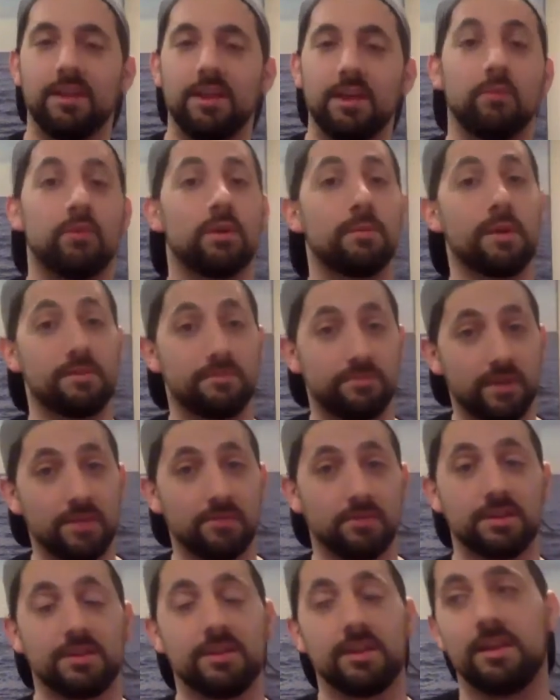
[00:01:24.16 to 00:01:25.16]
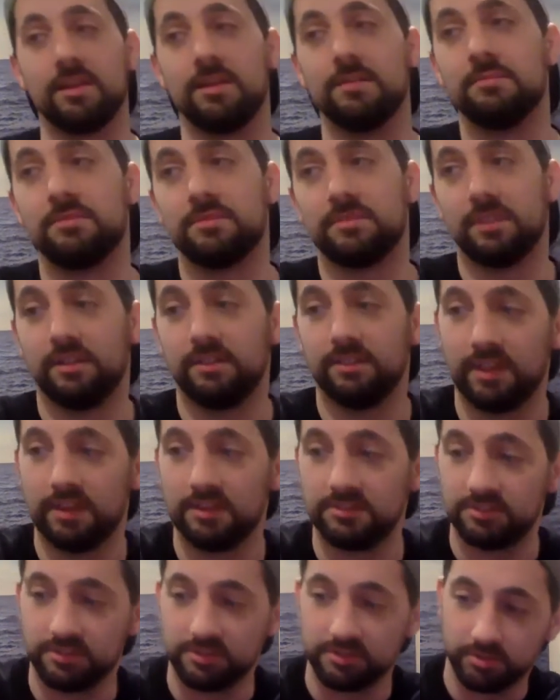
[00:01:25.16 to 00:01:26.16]
One of my favorite games that
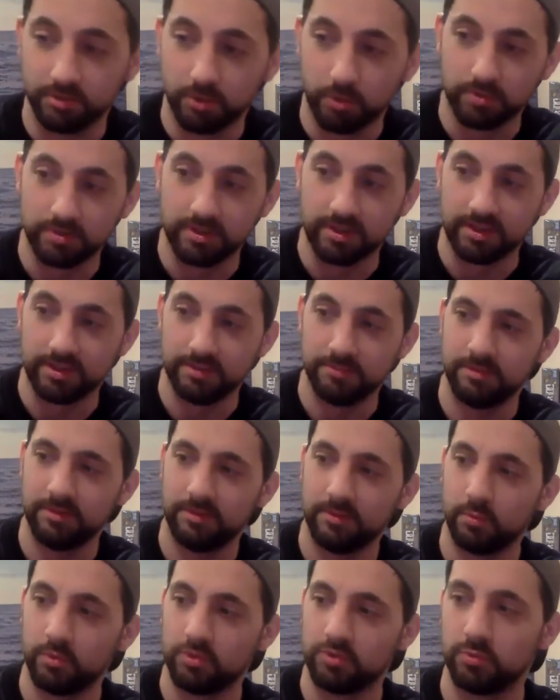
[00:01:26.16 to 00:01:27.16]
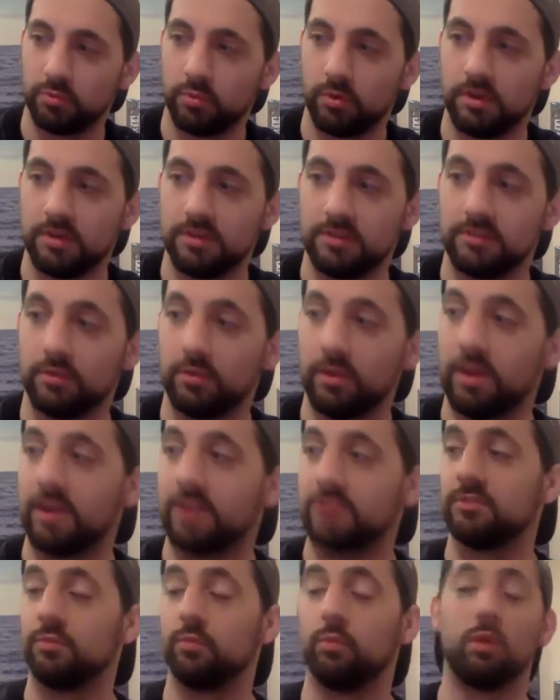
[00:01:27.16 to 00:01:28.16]
is a Euro game, it
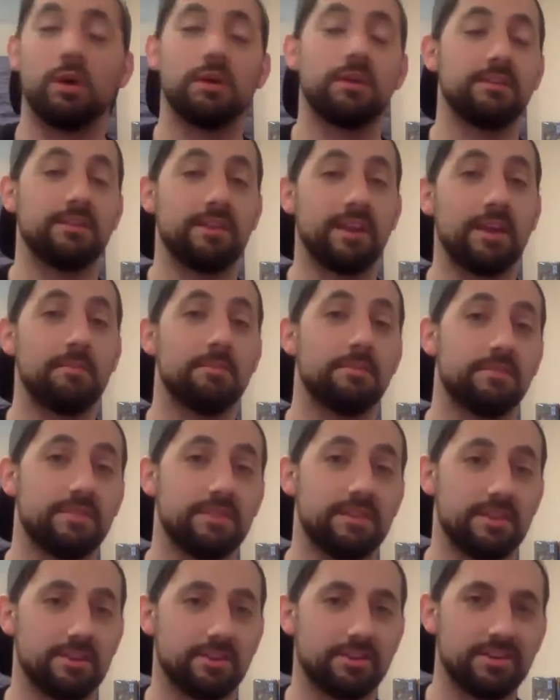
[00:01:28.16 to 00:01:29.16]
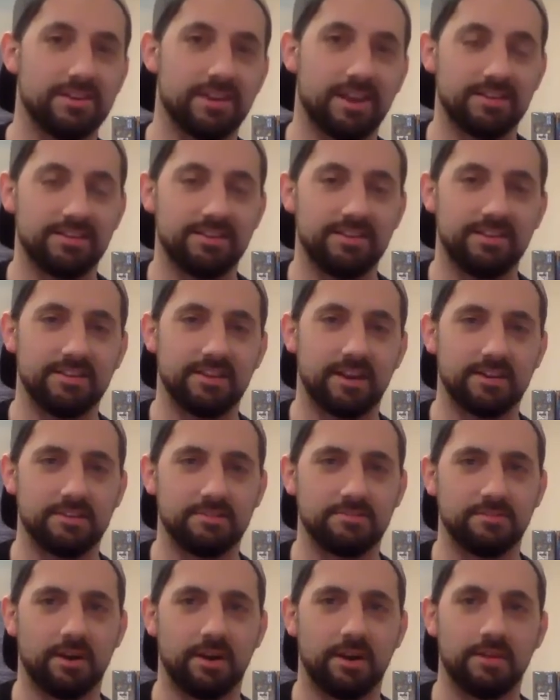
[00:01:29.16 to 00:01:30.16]
actually won Game of the Year in
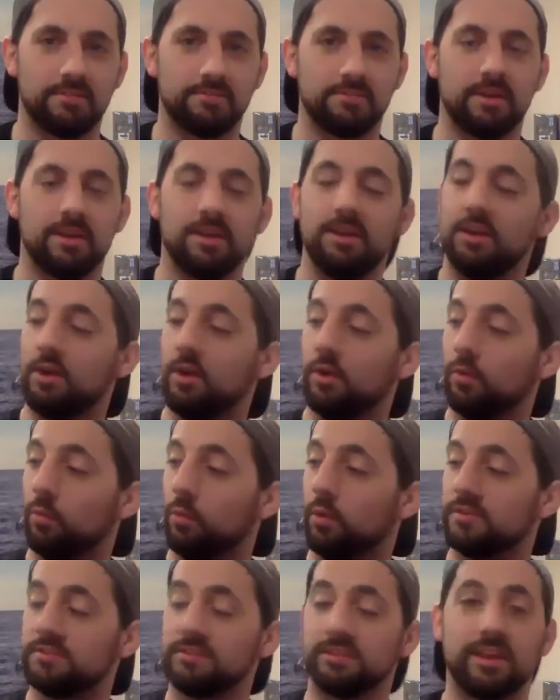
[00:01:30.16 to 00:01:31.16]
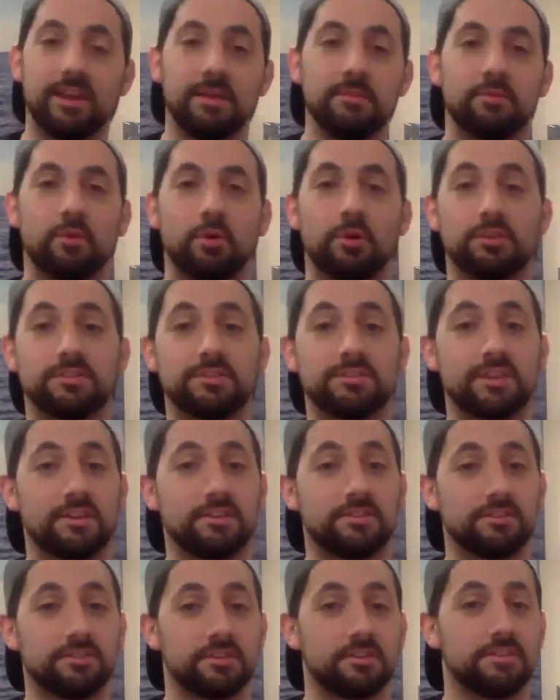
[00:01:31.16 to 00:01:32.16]
1995, was a game called
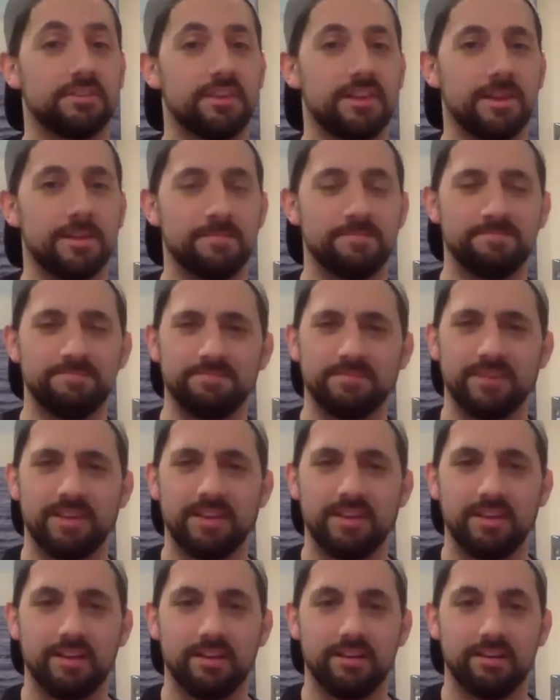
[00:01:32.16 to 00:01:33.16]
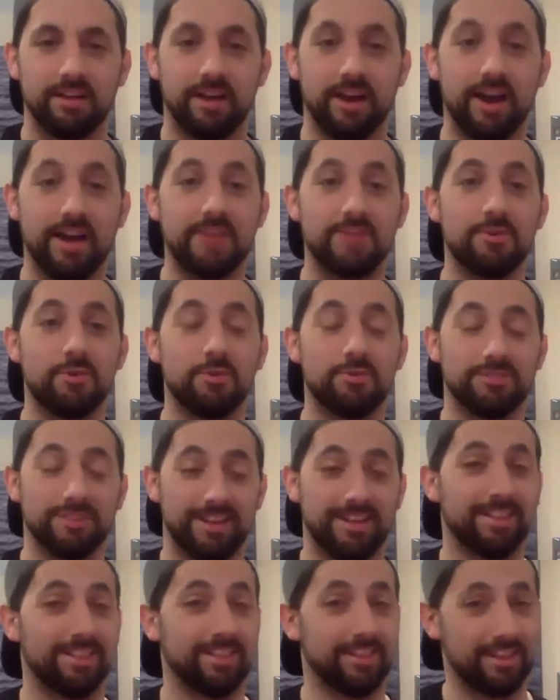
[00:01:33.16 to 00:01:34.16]
Settlers of Catan. I own
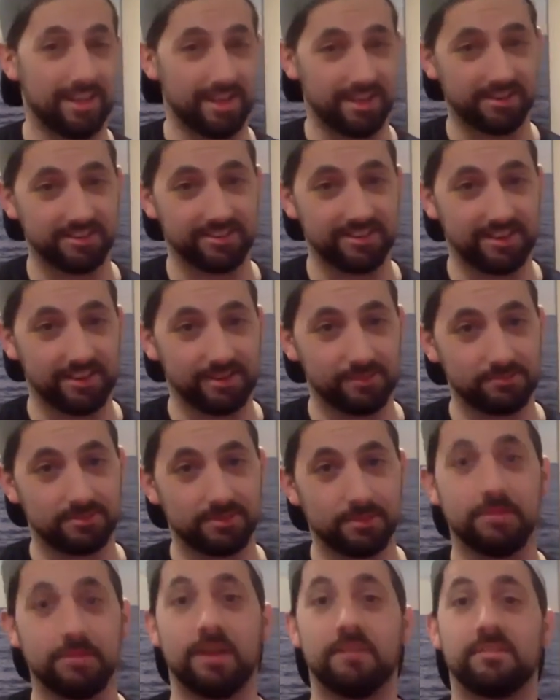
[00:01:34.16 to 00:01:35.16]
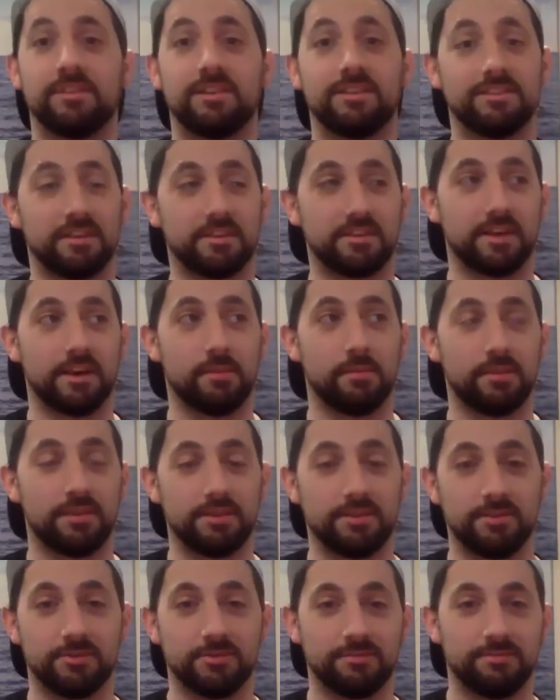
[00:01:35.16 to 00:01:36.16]
a lot of games. I'm not going to tell you how
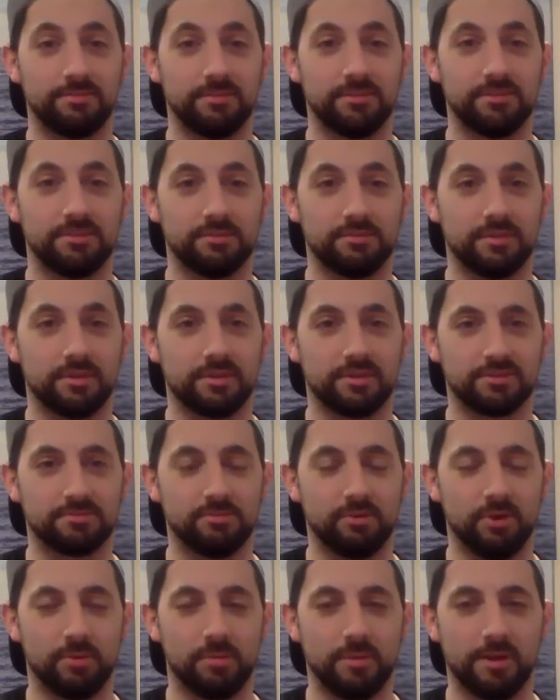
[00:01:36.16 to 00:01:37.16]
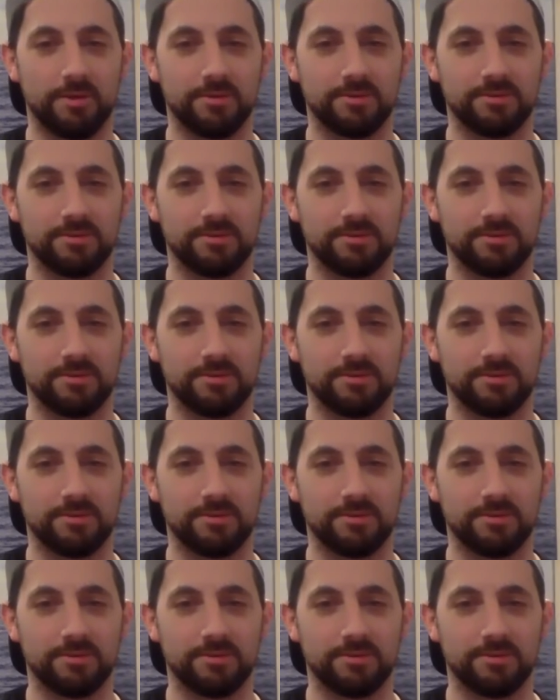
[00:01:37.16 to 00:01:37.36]
many I own. This is a very small amount.